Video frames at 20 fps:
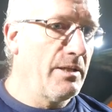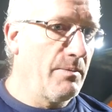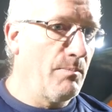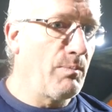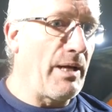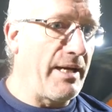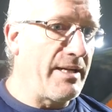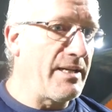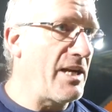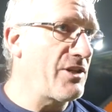
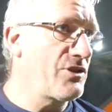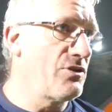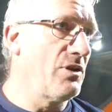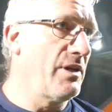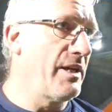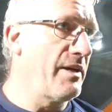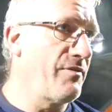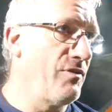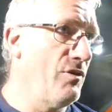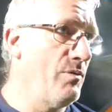played National
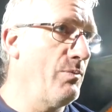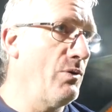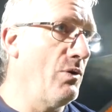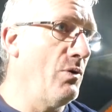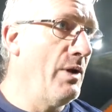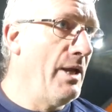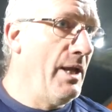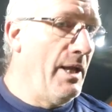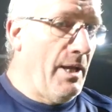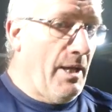League football.
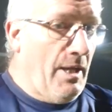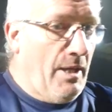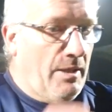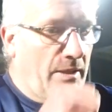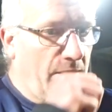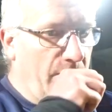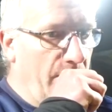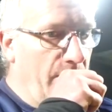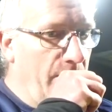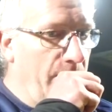
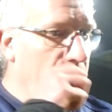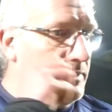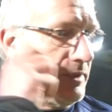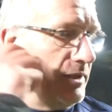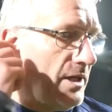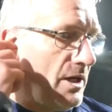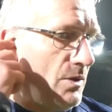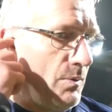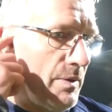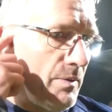You
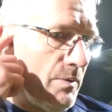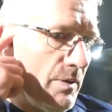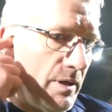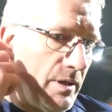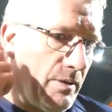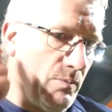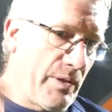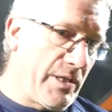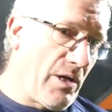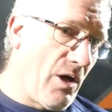know,
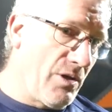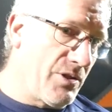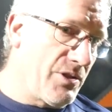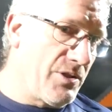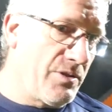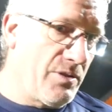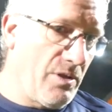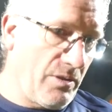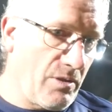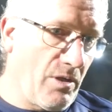we got
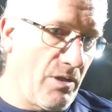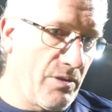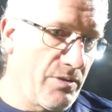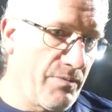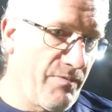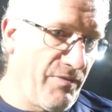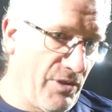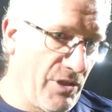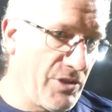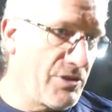on
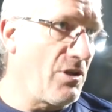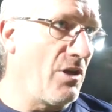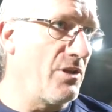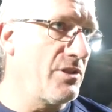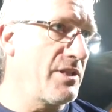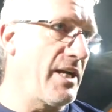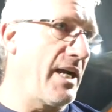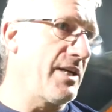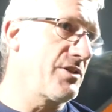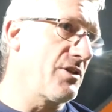first
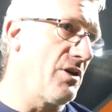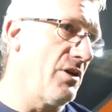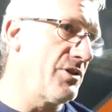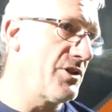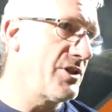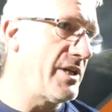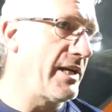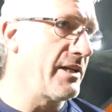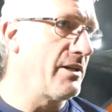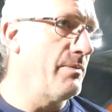contacts, got on
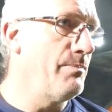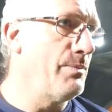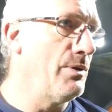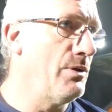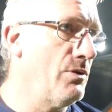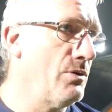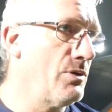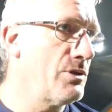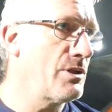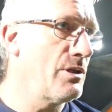second
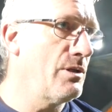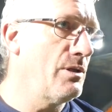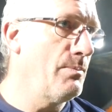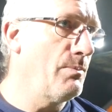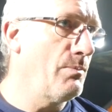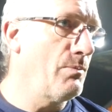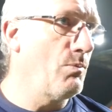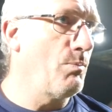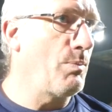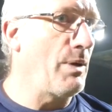balls,
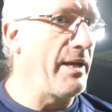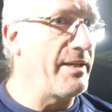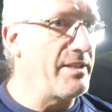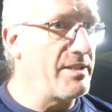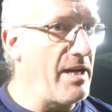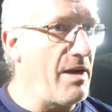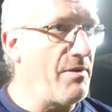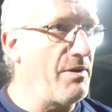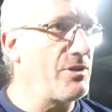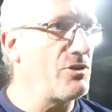played
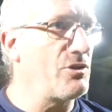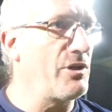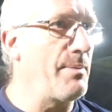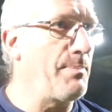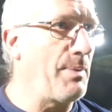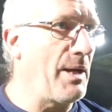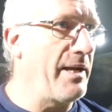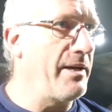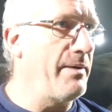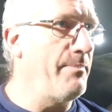territory,
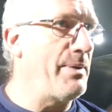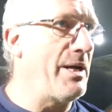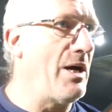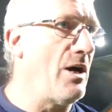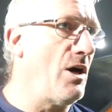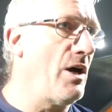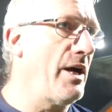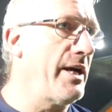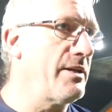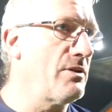played in
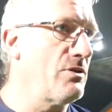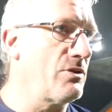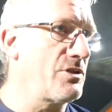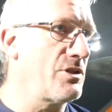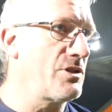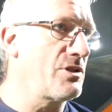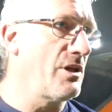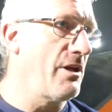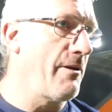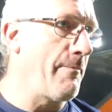behind, looked to
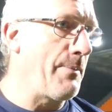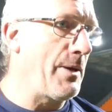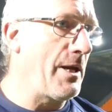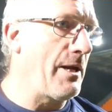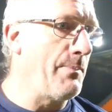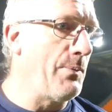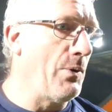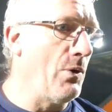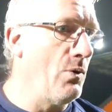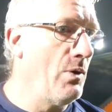turn
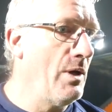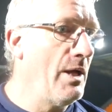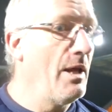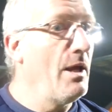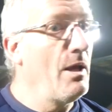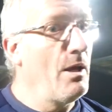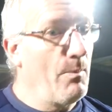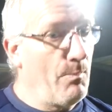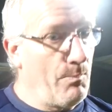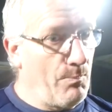people,
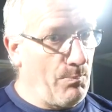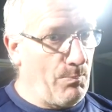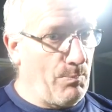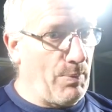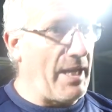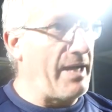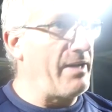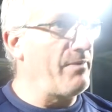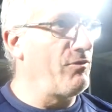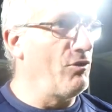
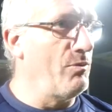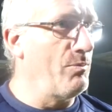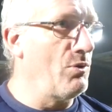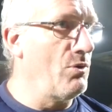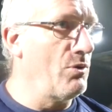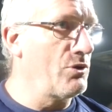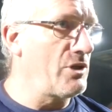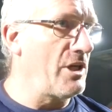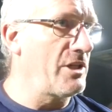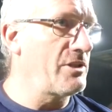played
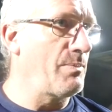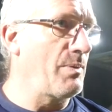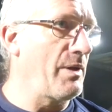football, tried to